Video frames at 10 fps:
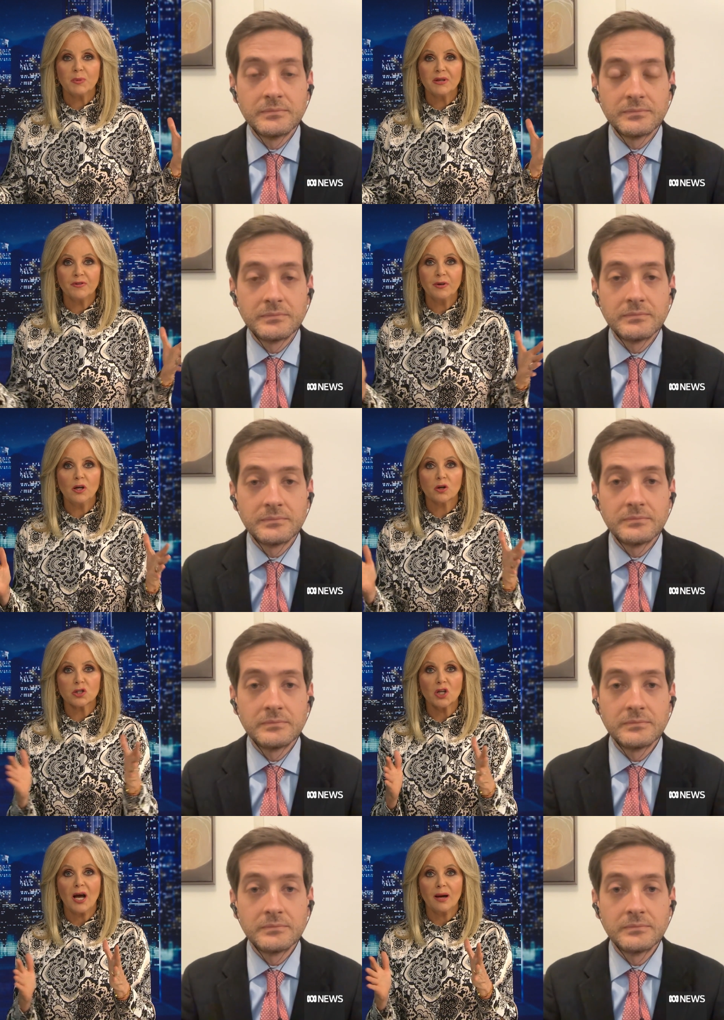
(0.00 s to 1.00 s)
Speaker 1: been a very long
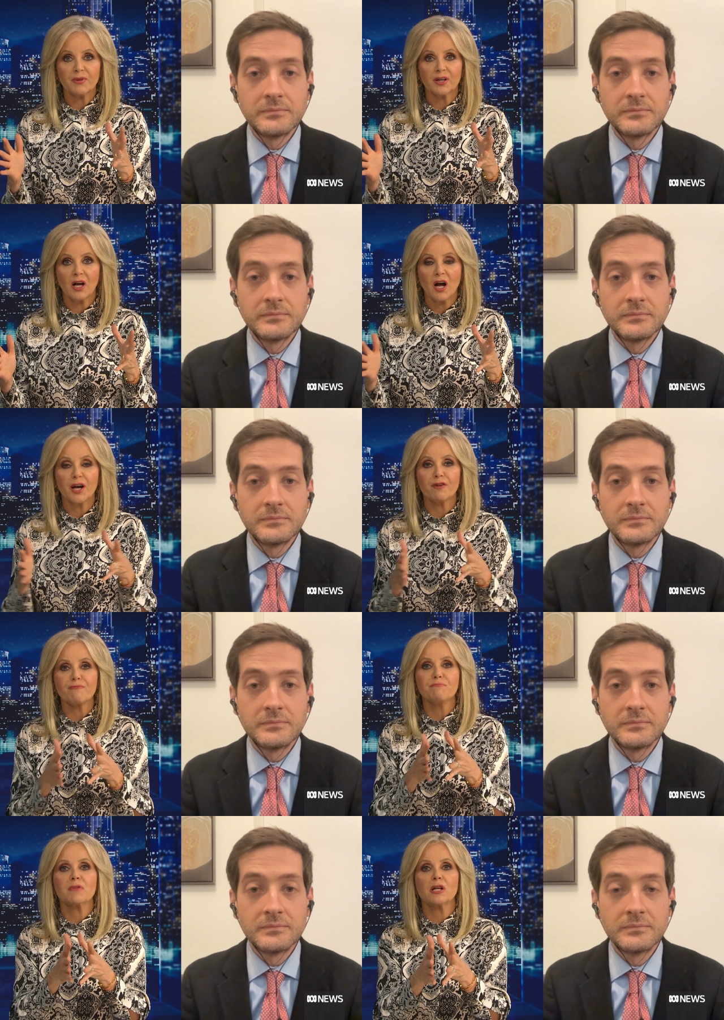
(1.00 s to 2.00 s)
time that a kind of
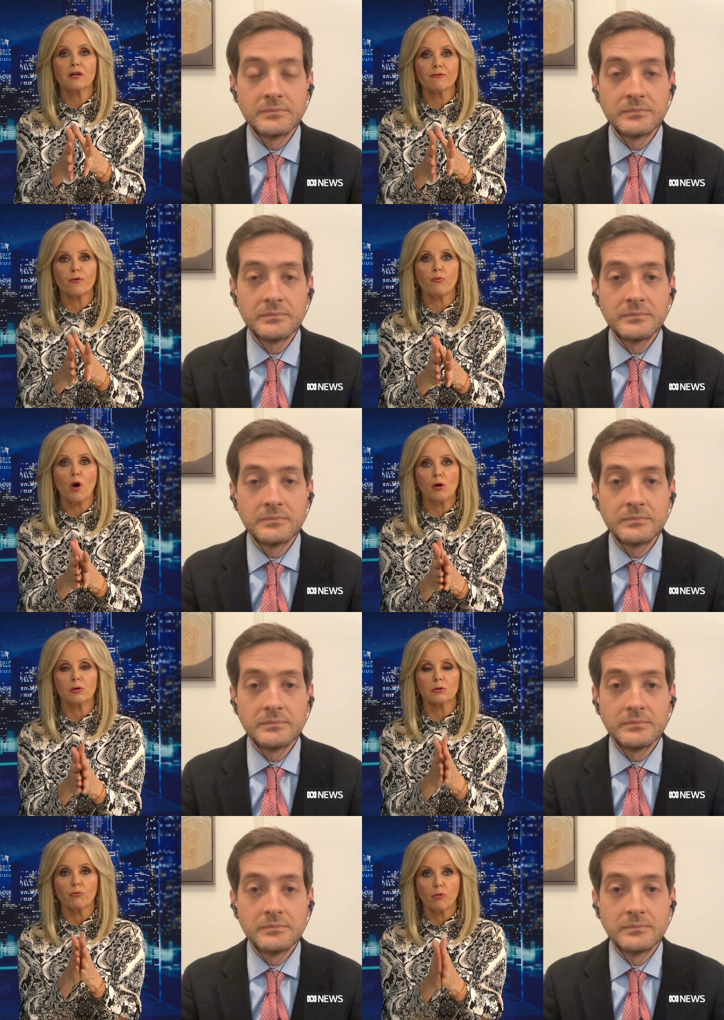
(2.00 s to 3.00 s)

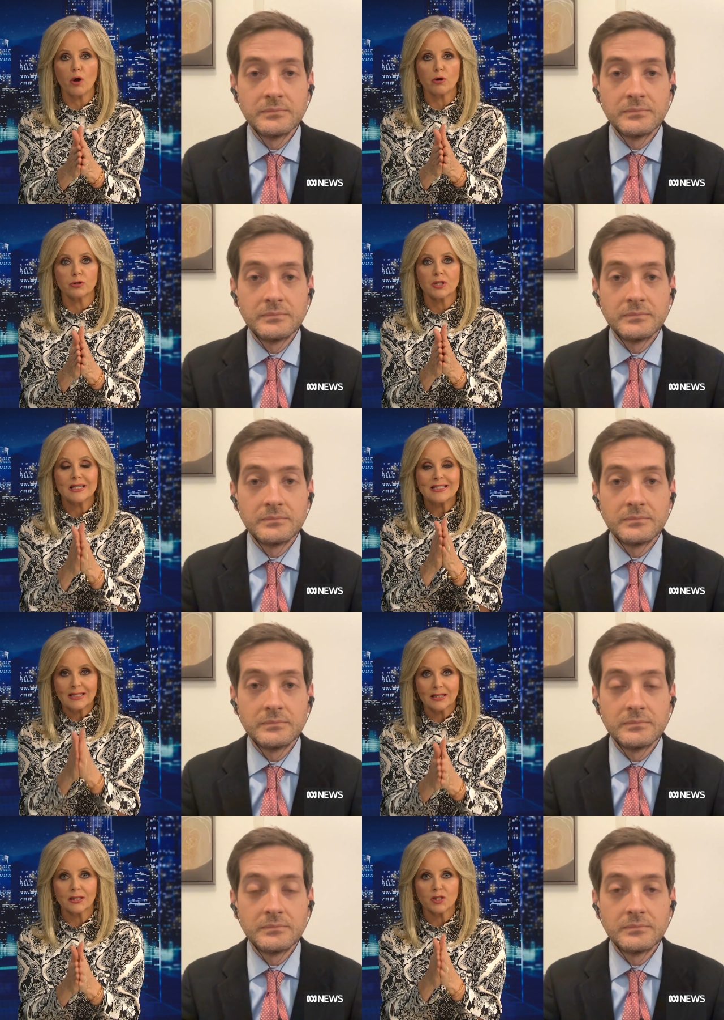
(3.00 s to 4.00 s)
middle-of-the-road
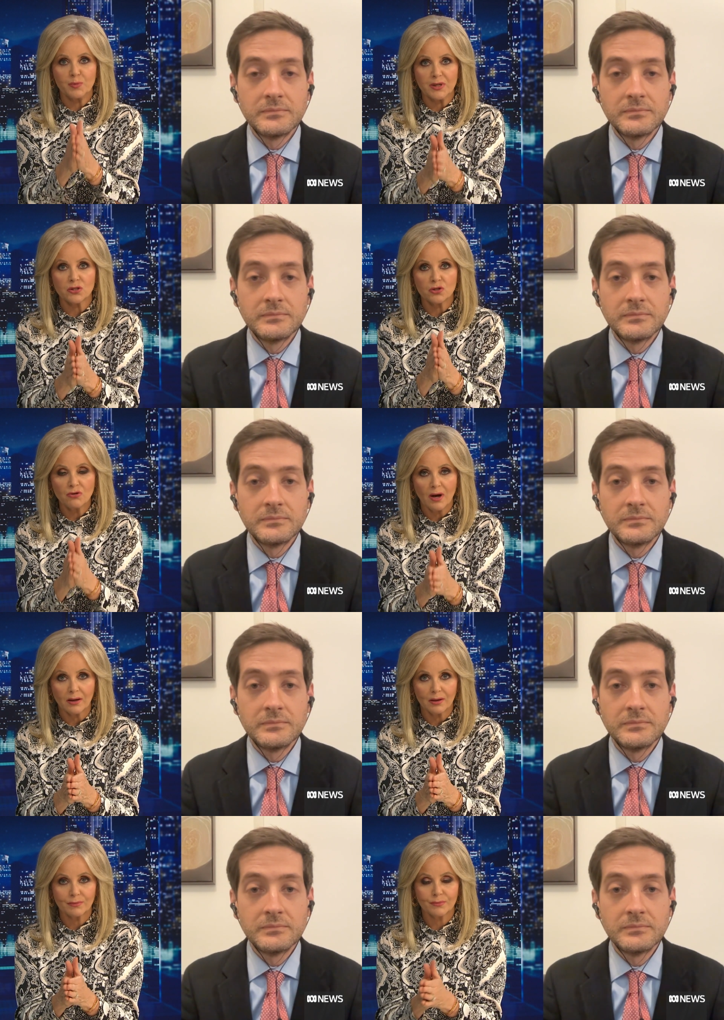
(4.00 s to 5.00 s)
deal has been
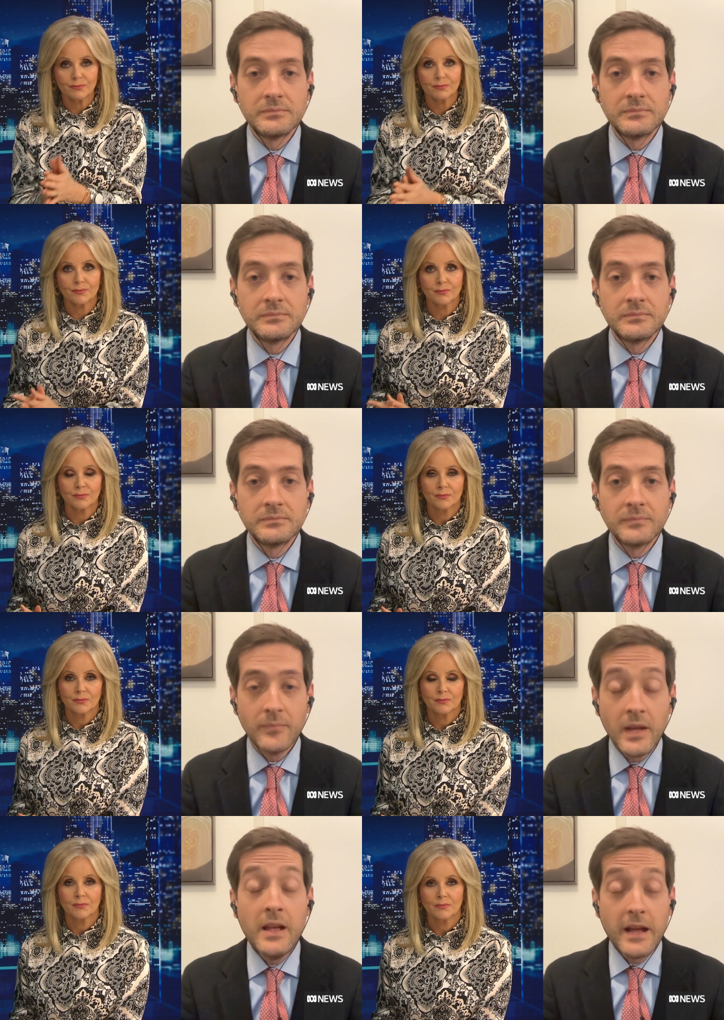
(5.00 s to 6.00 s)
struck.
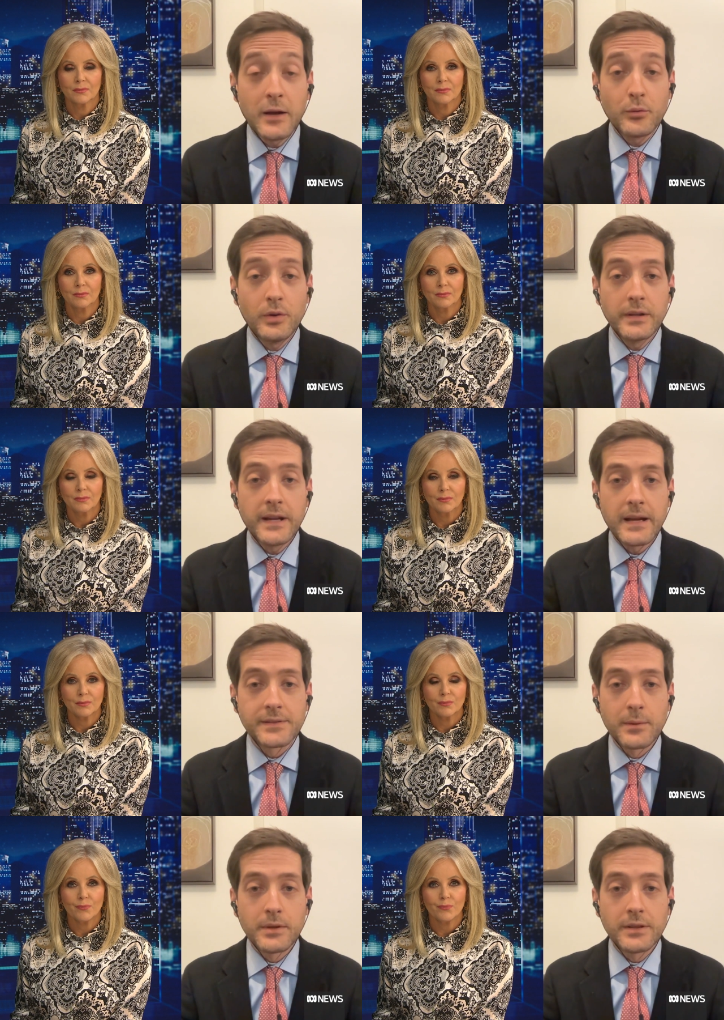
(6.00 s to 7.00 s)
Speaker 2: It really has.
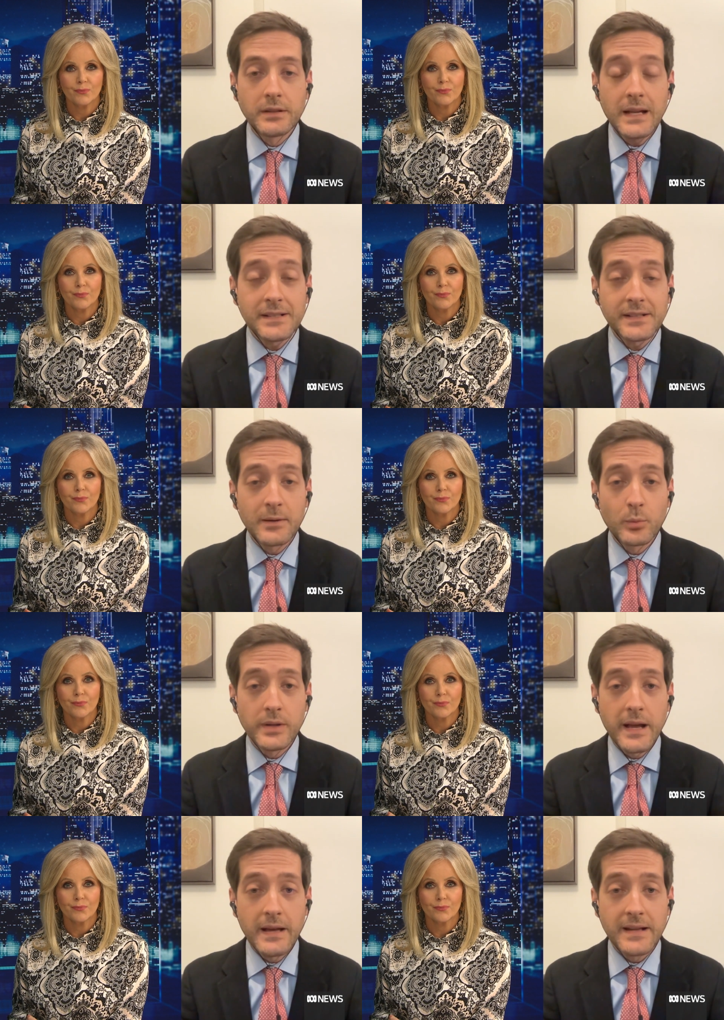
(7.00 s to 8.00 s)
I mean, the last time we
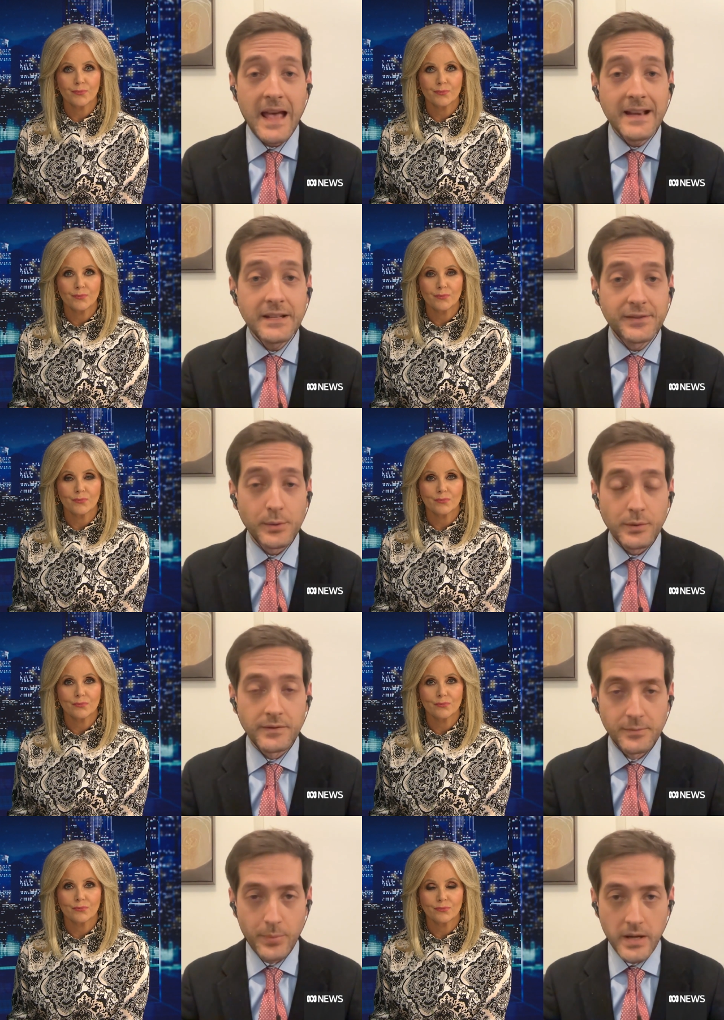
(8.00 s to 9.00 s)
had any sort of
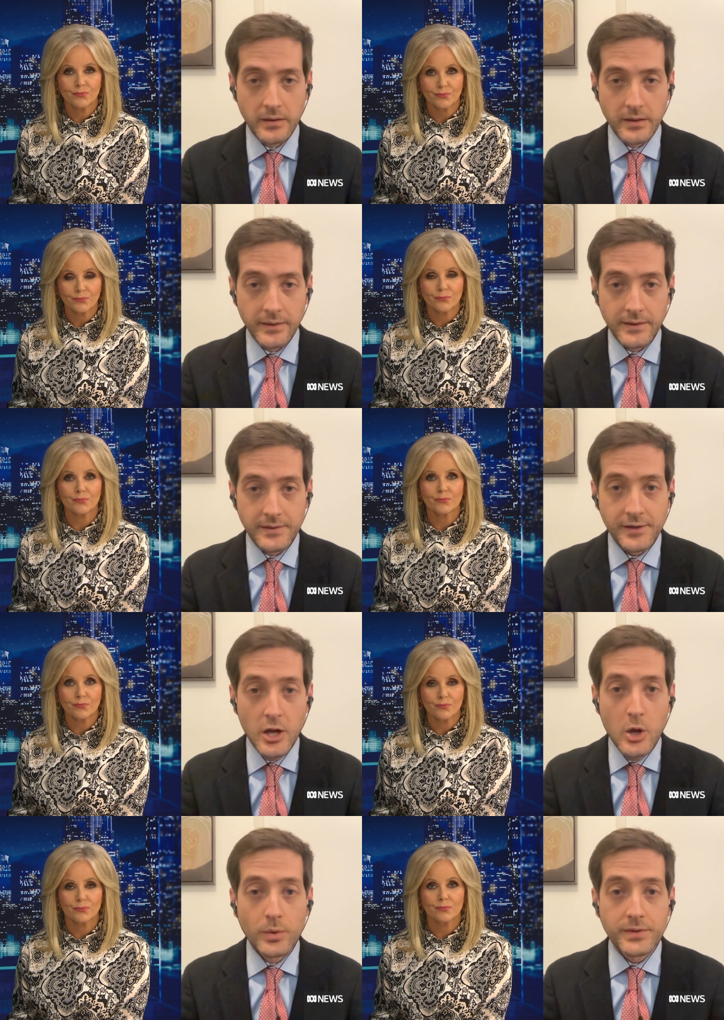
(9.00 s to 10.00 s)
debate like this
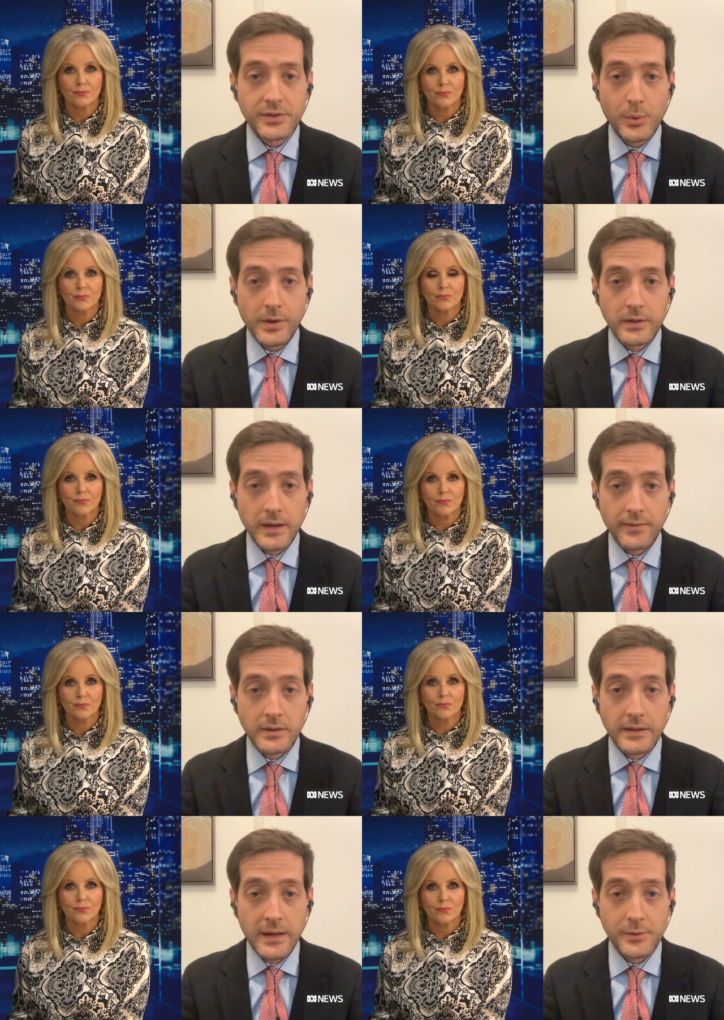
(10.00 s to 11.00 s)
was in 2011,
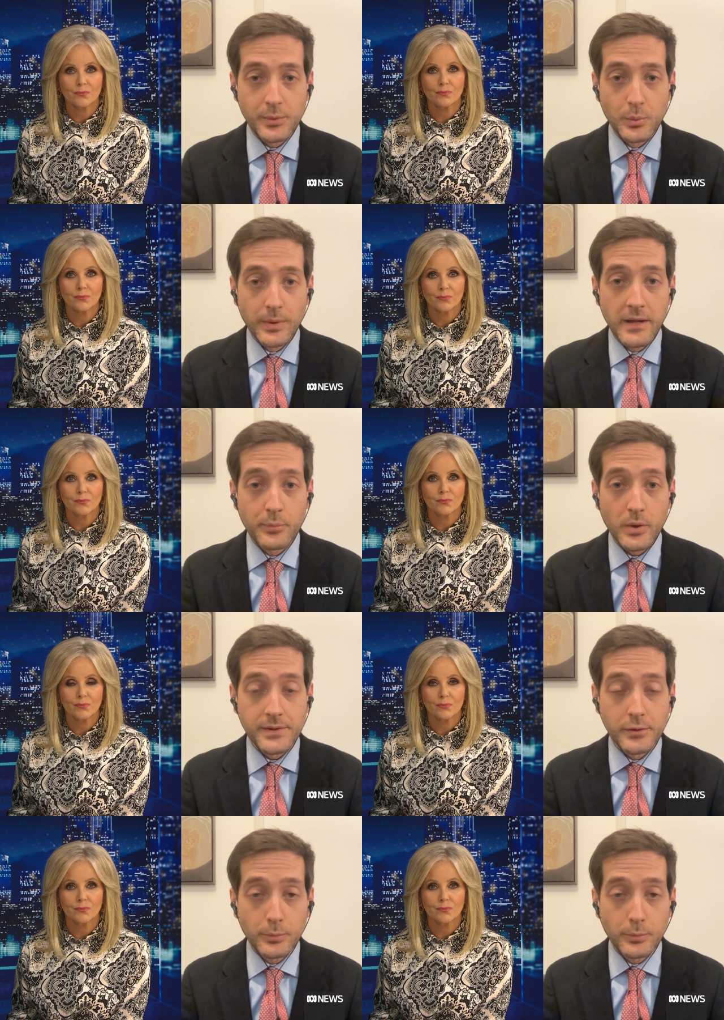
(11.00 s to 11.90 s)
and that was when we had President